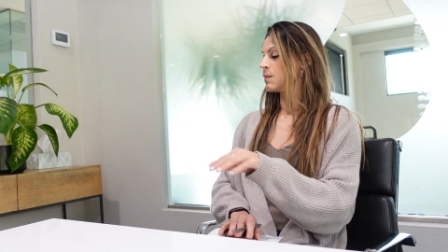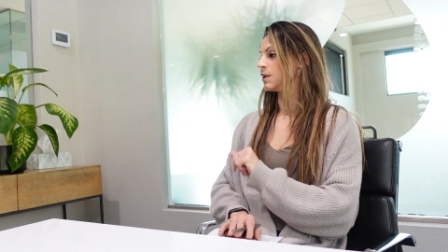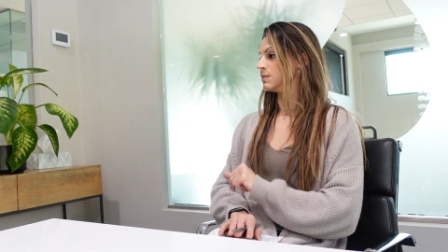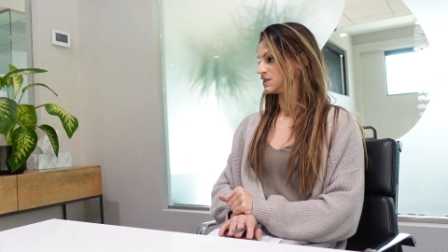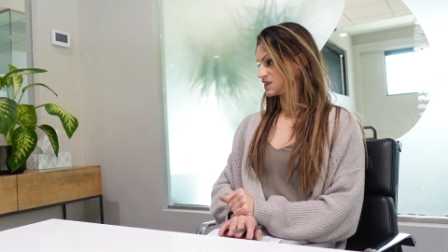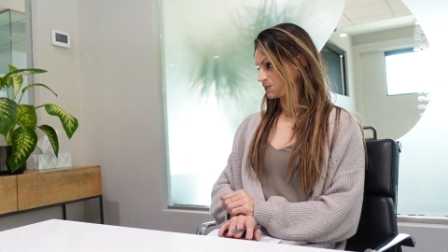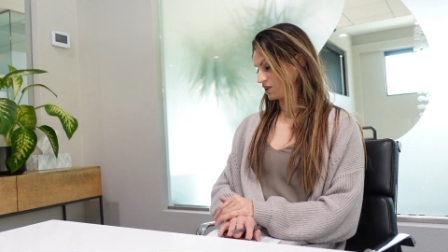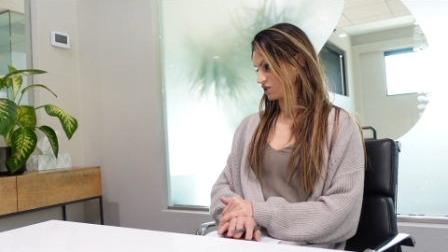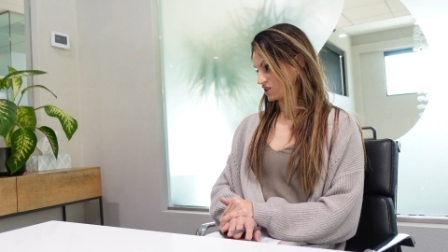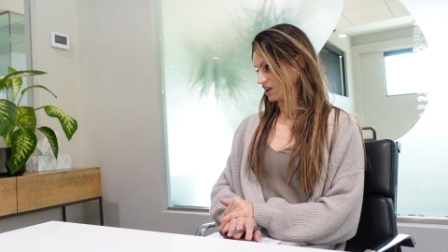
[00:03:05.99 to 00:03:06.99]
But Mrs.
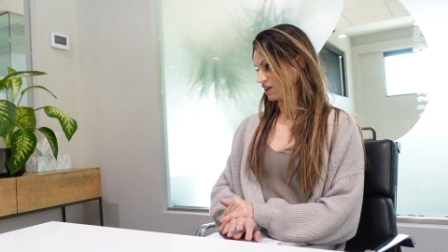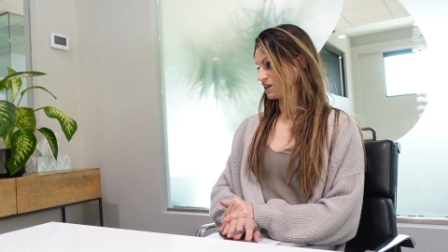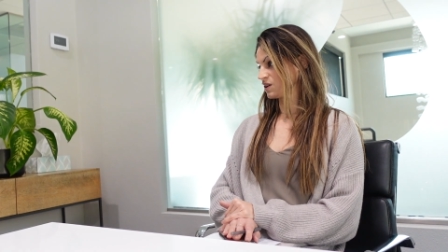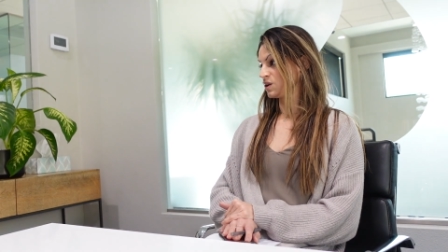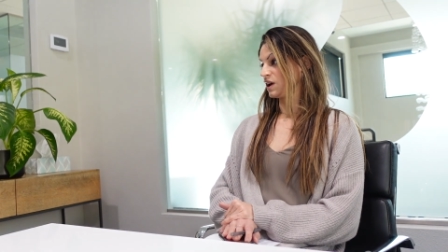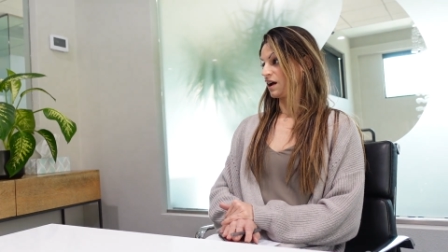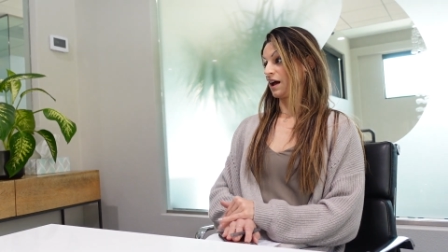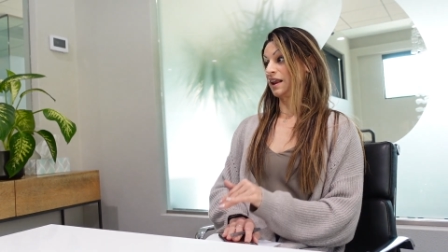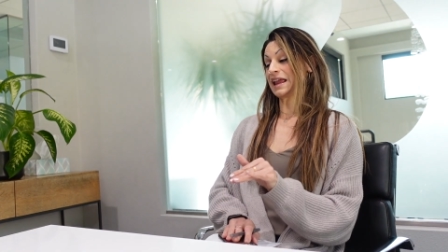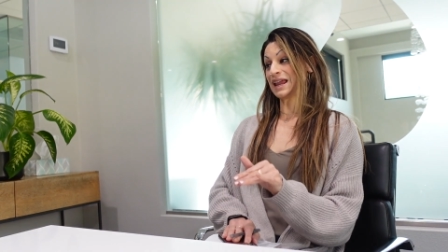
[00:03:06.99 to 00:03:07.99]
Peterson,
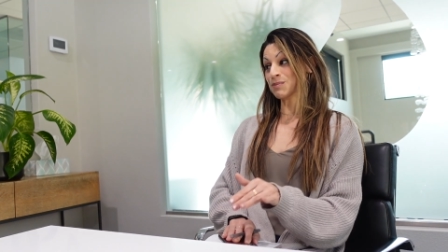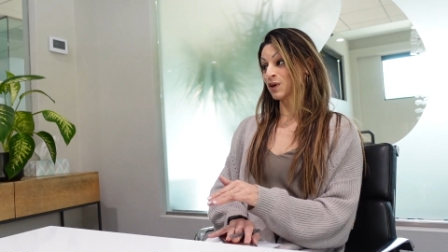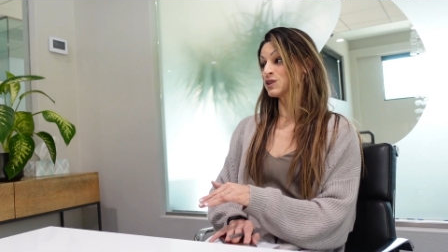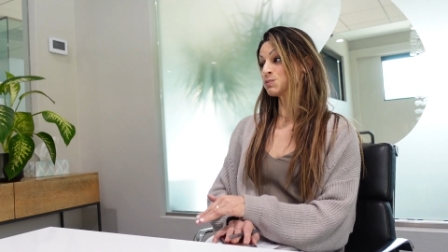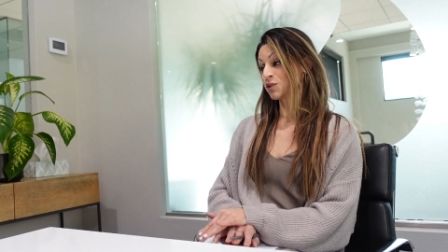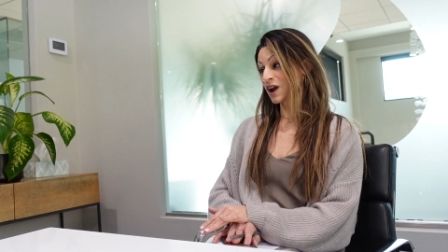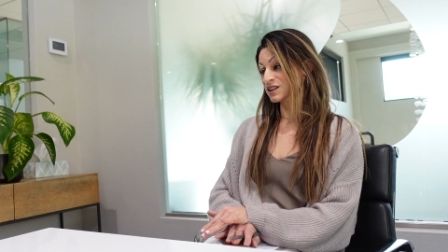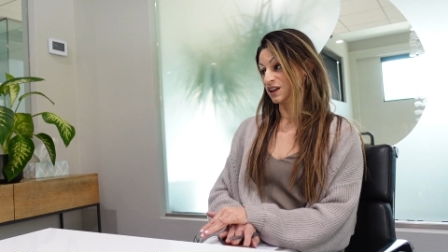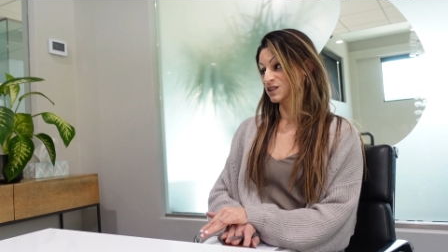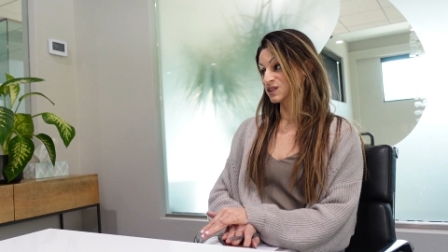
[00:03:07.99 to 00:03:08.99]
at eight months
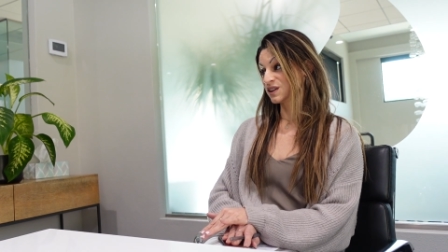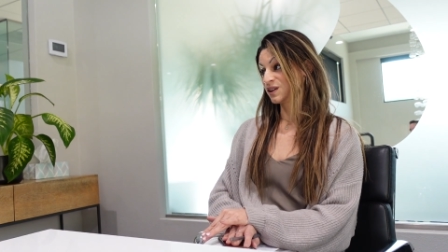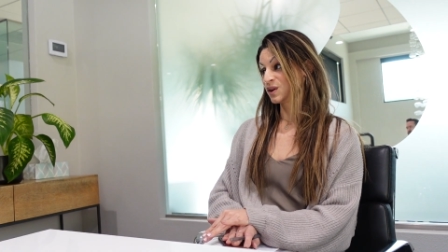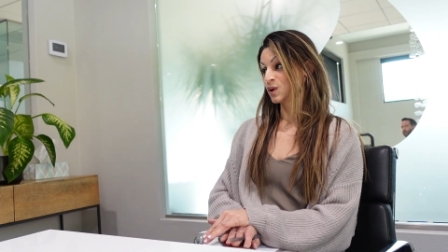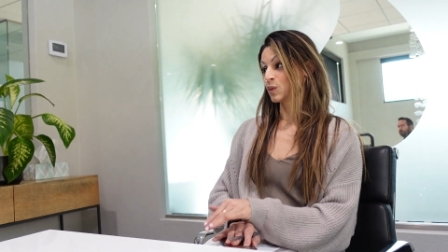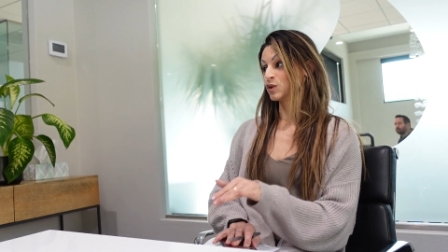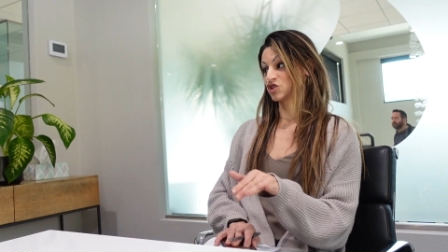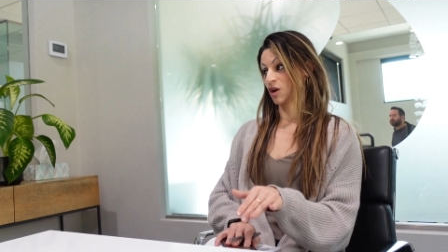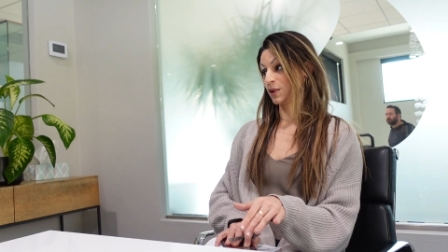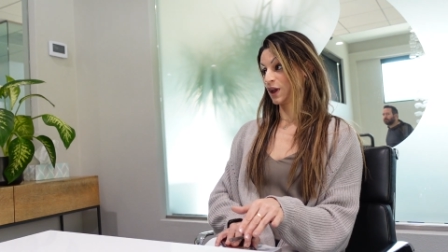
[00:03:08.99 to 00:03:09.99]
pregnant, was
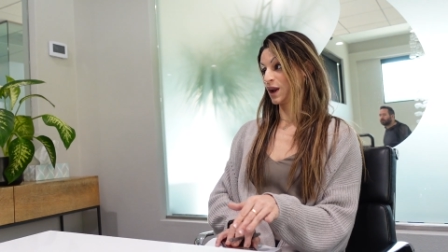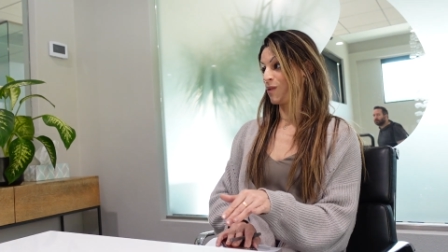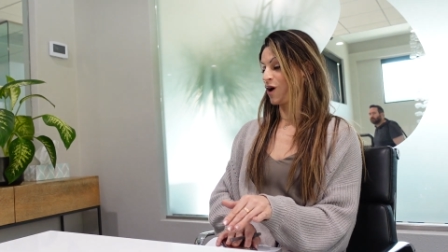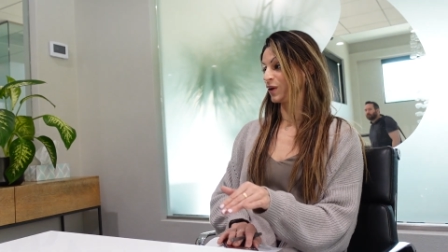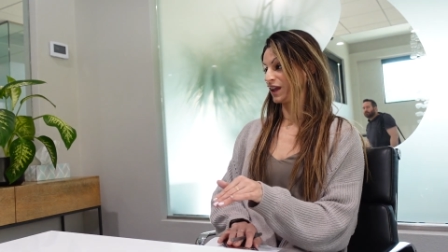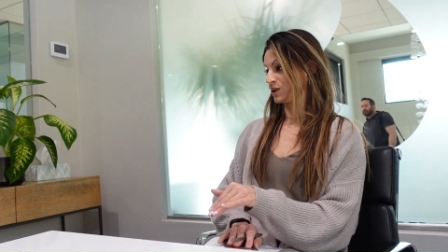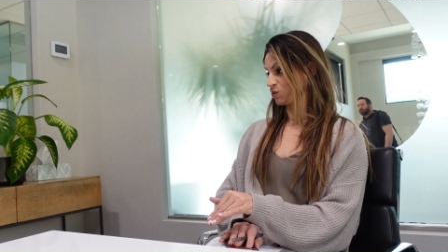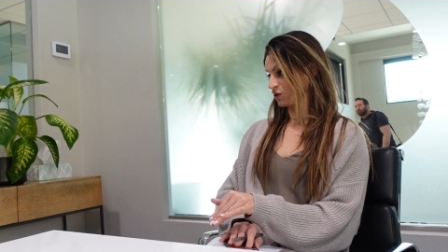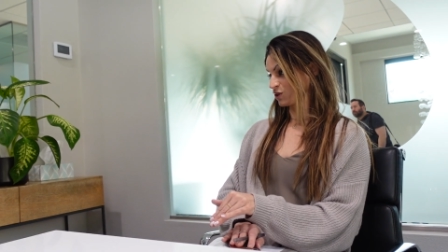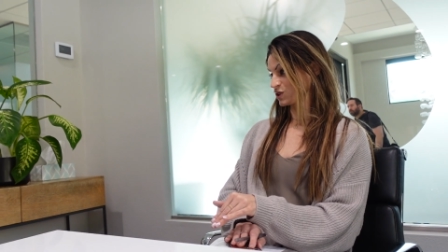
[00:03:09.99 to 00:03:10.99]
jumping at a mall in
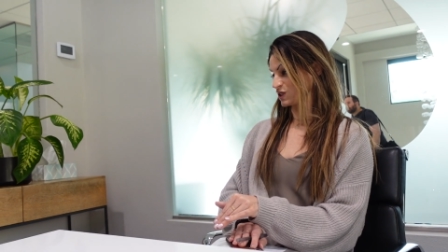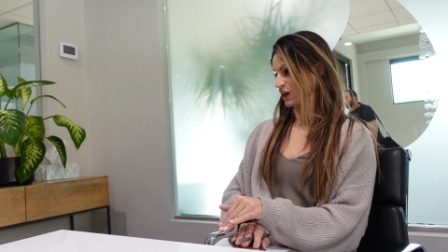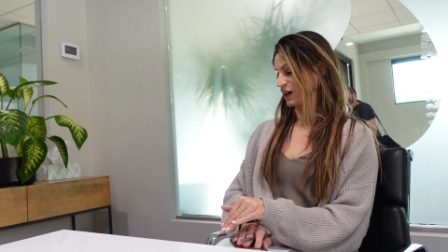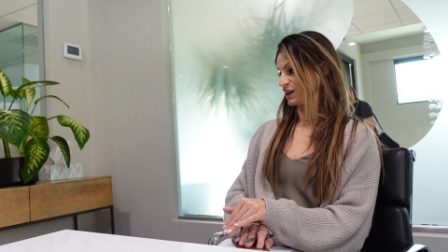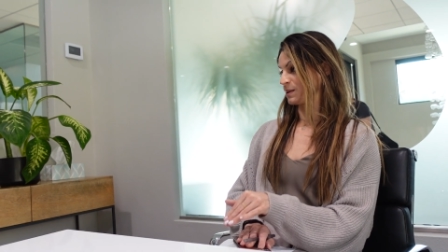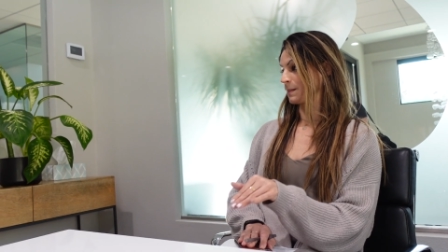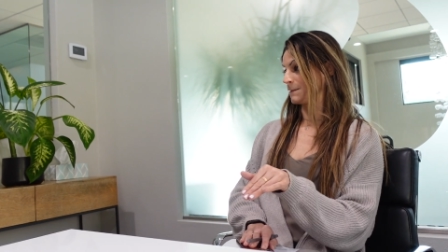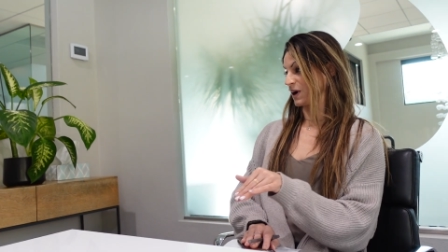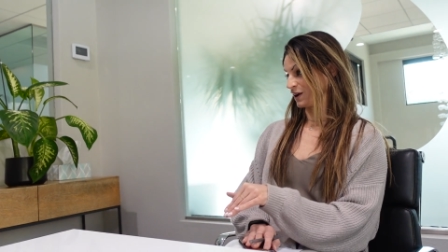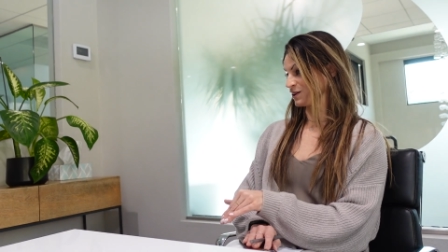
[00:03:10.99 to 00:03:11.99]
Riverside oh
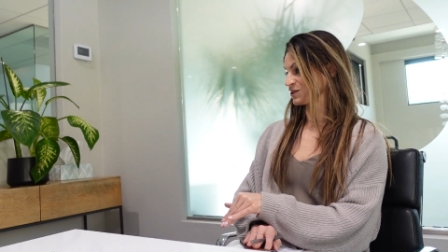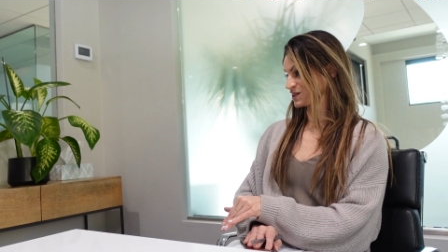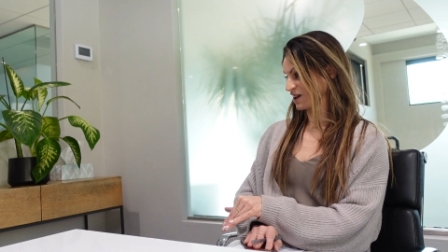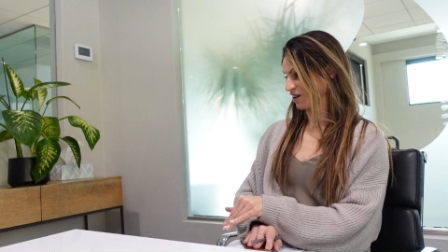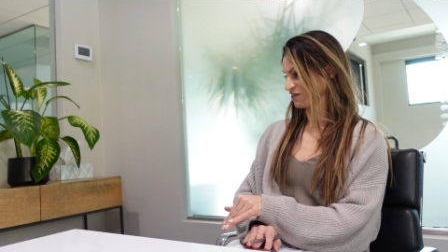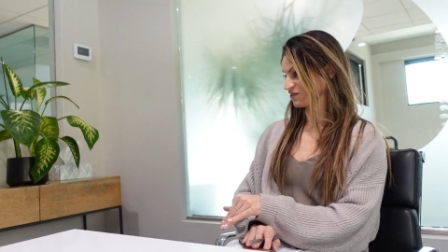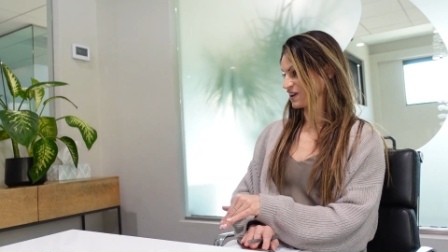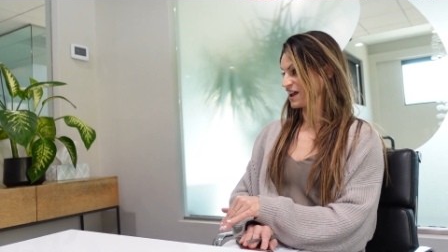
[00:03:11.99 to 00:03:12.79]
by herself.